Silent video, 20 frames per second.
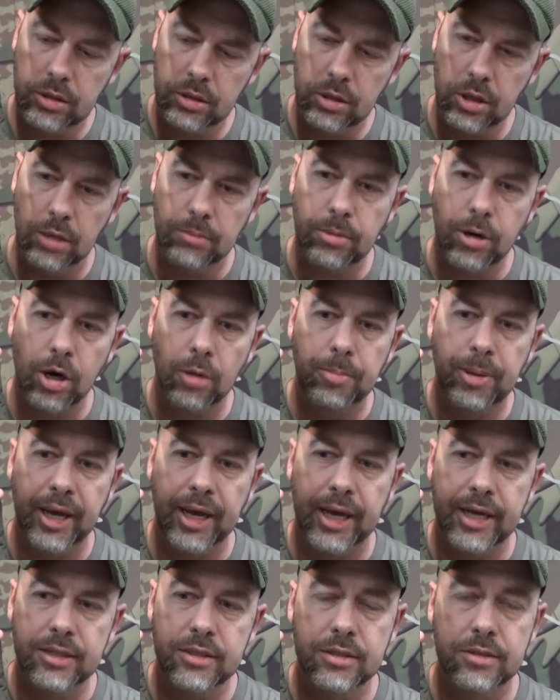lumbar
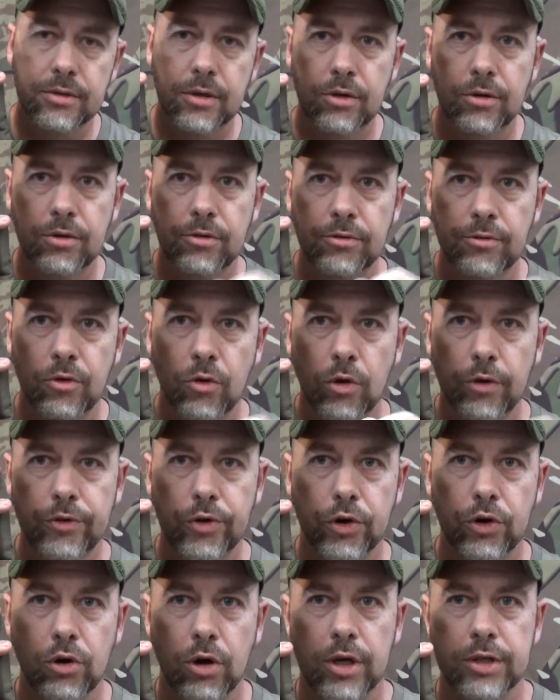pads of
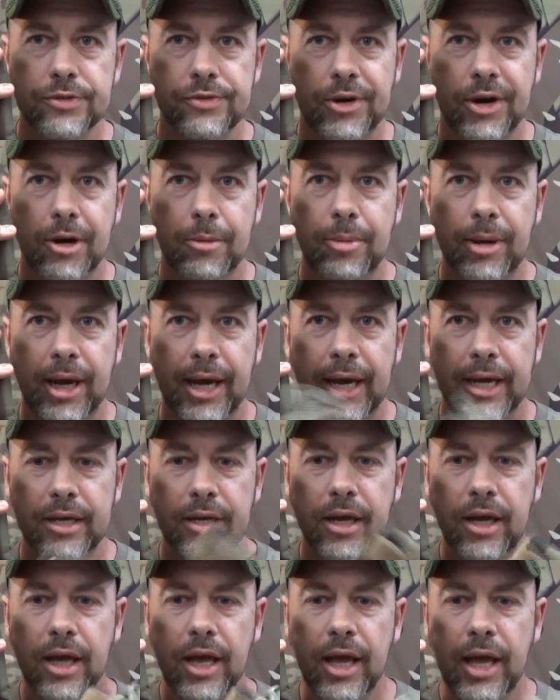your Crossfire
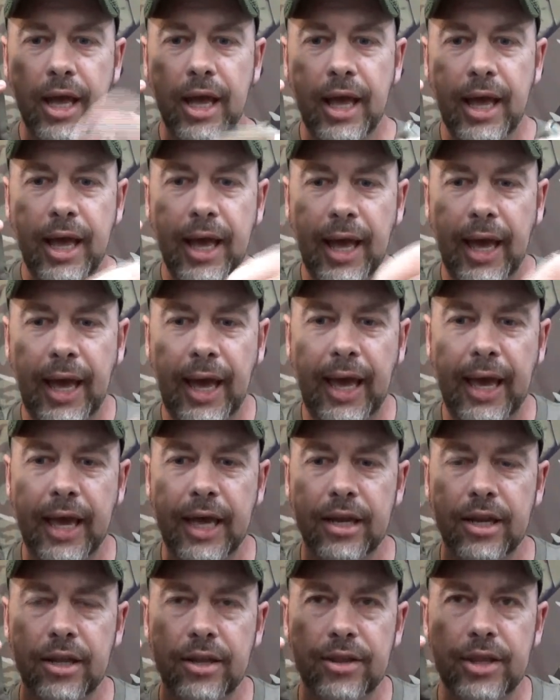pack,
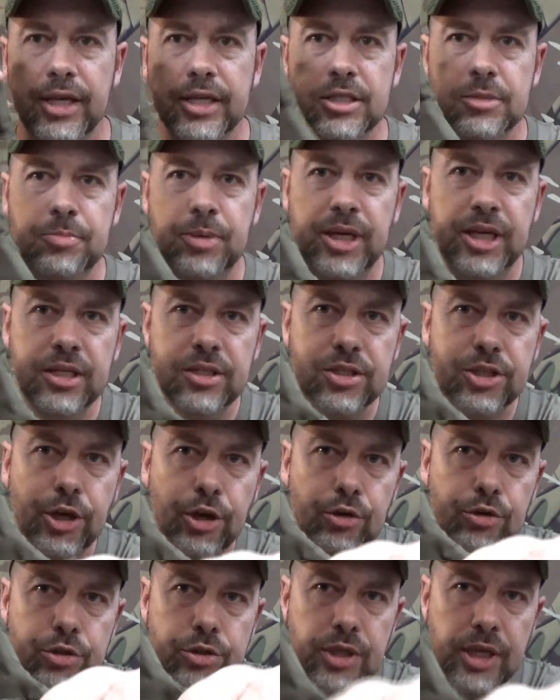and this piece
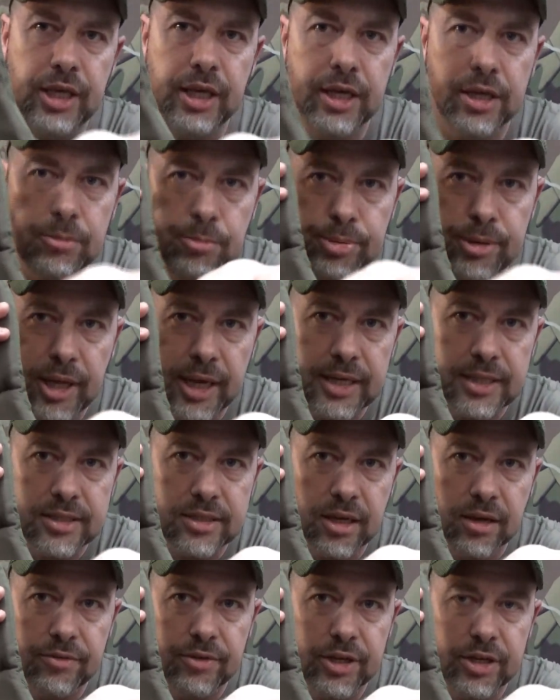goes in
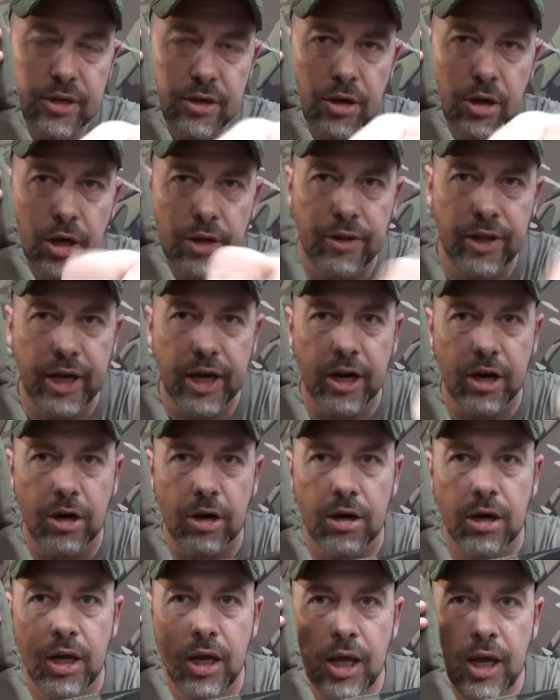place of it on
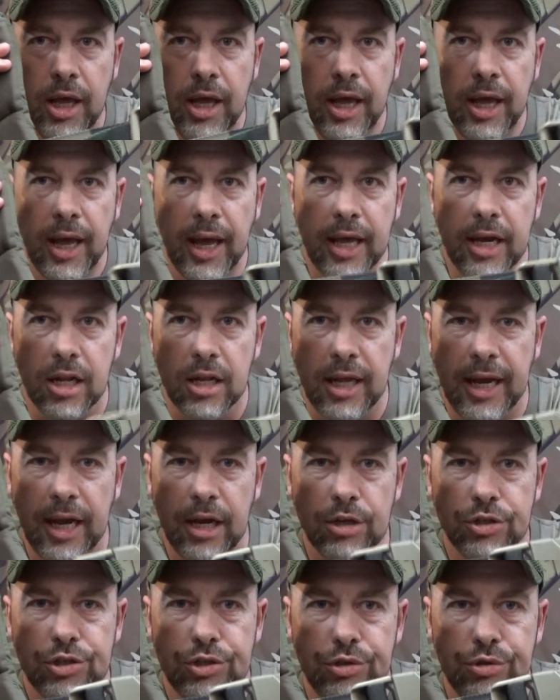there and
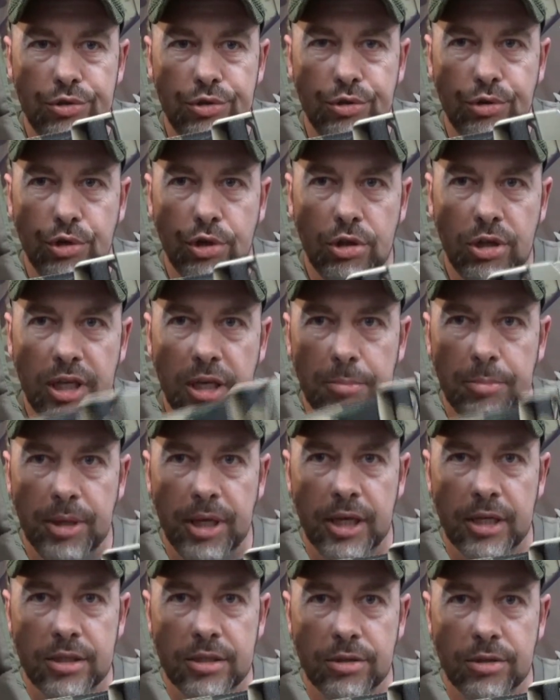allows you to clip
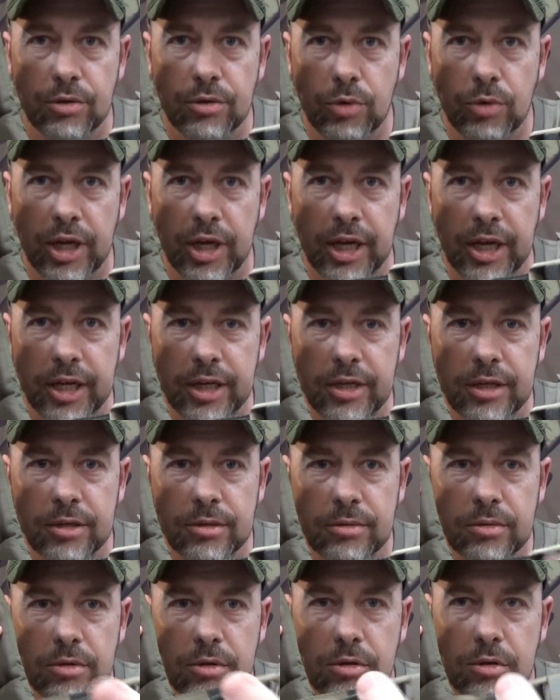into the rig
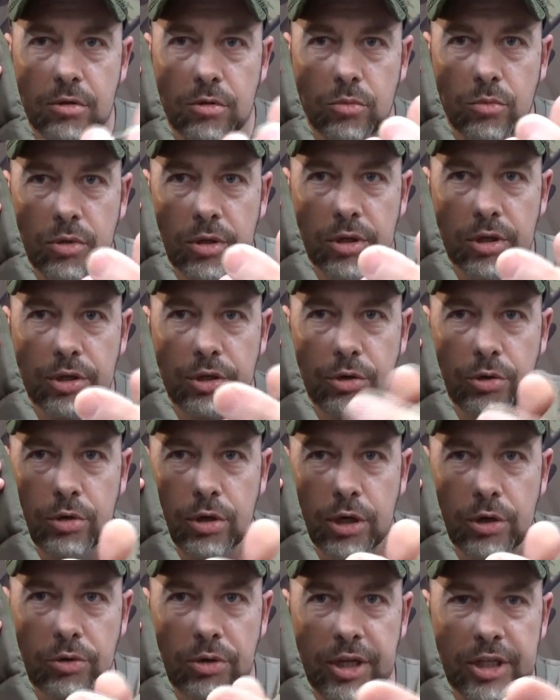with a
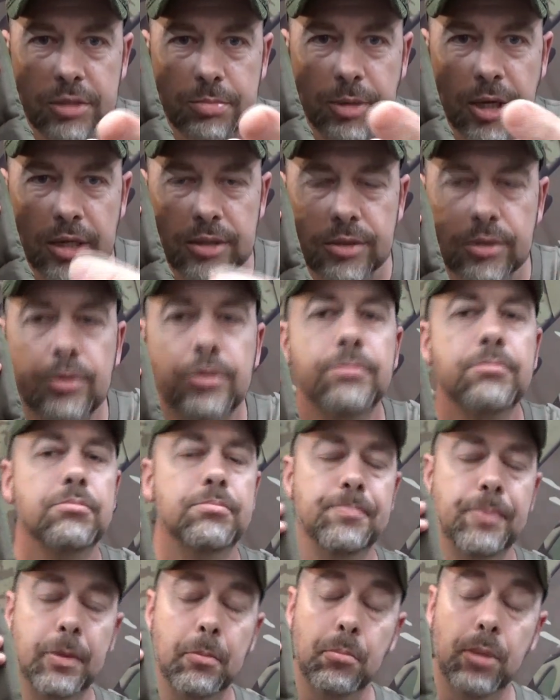quick release
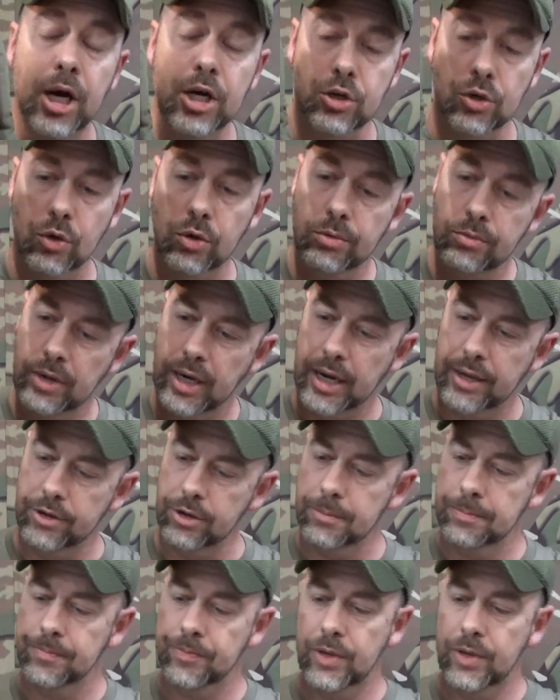buckle rather,